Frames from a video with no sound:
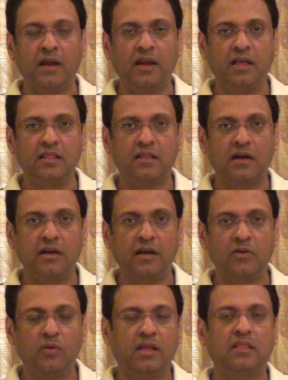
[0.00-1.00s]
930
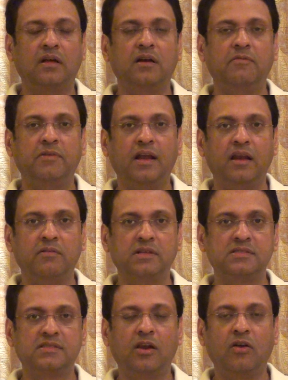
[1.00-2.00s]
to 935
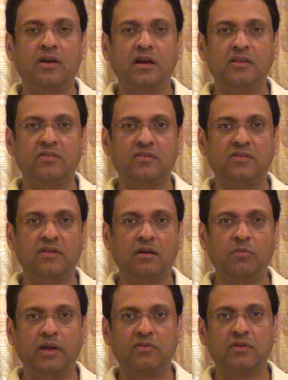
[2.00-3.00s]
levels. Sell-on rises
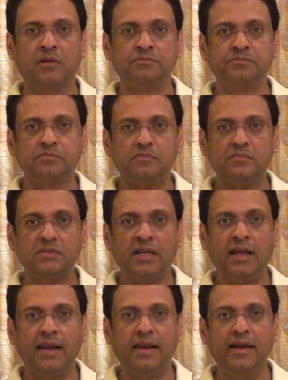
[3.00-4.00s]
advised.
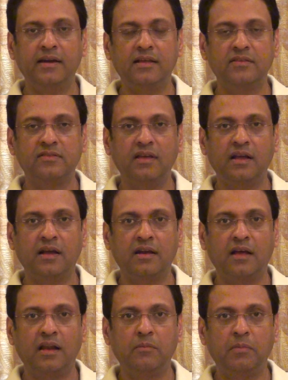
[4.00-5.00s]
Lead, zinc and
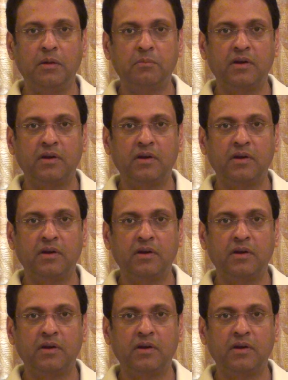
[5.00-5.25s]
aluminum